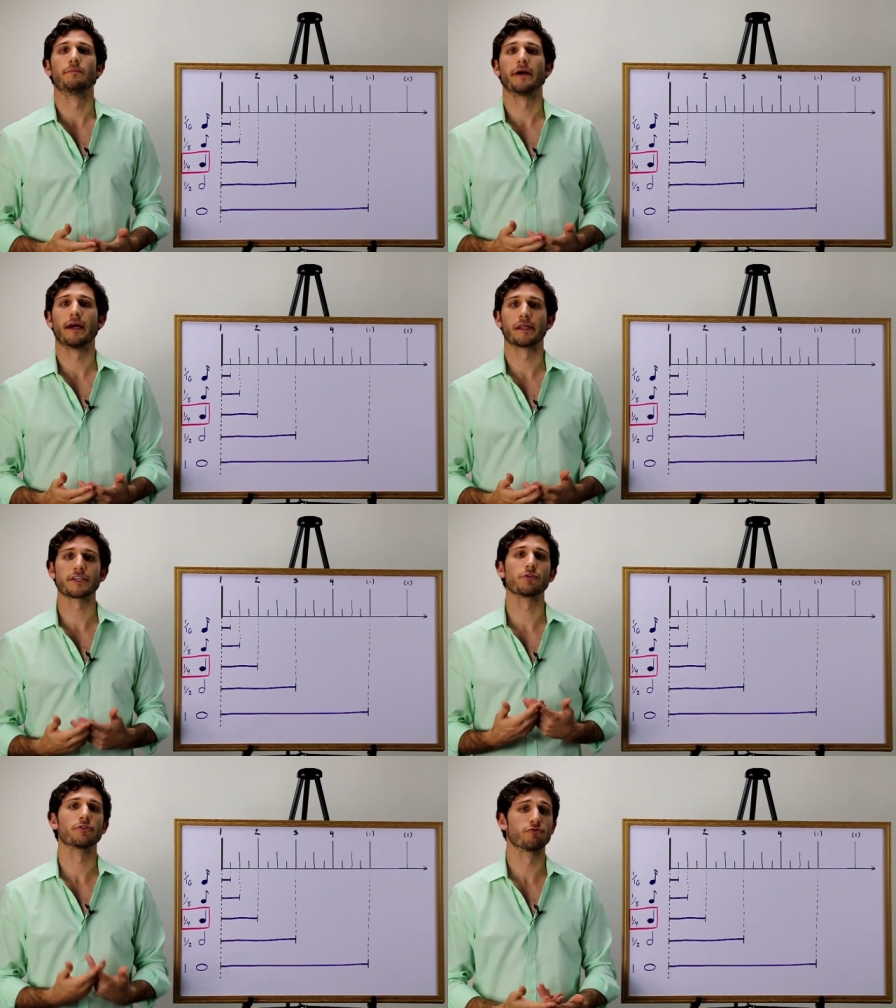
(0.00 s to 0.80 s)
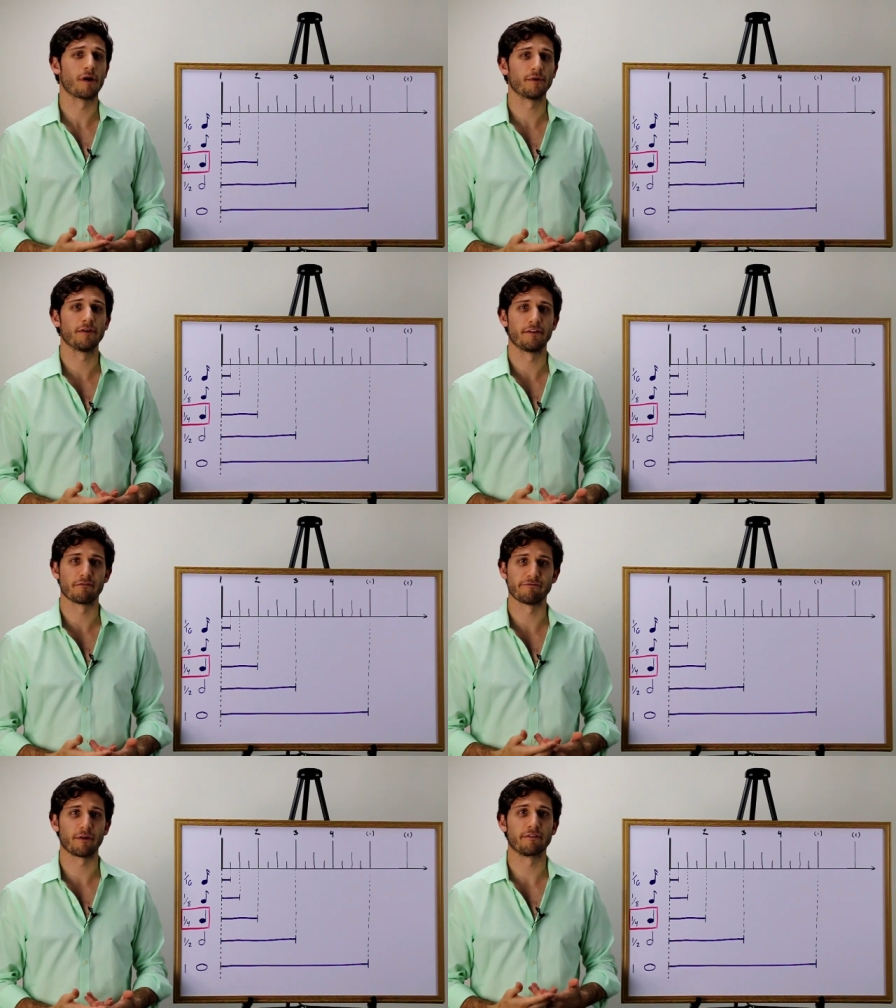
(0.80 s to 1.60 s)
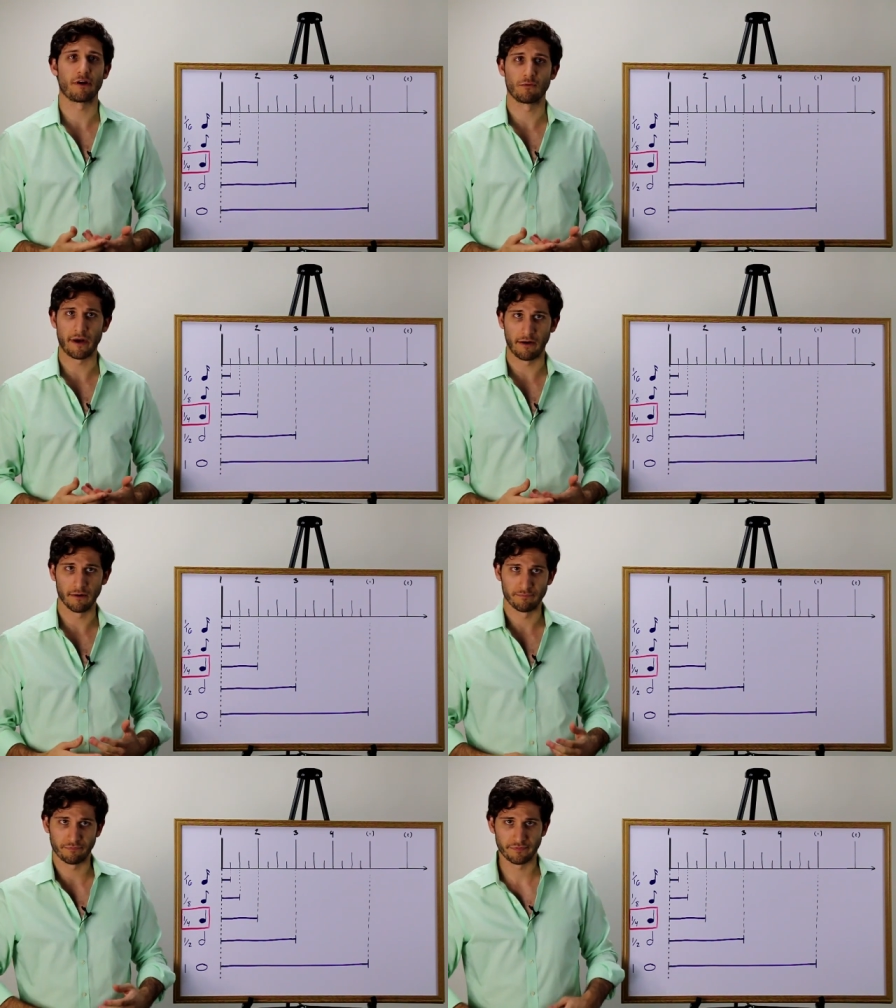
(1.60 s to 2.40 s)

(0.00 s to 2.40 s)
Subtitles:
but unless you're a drummer, they're very, very rare.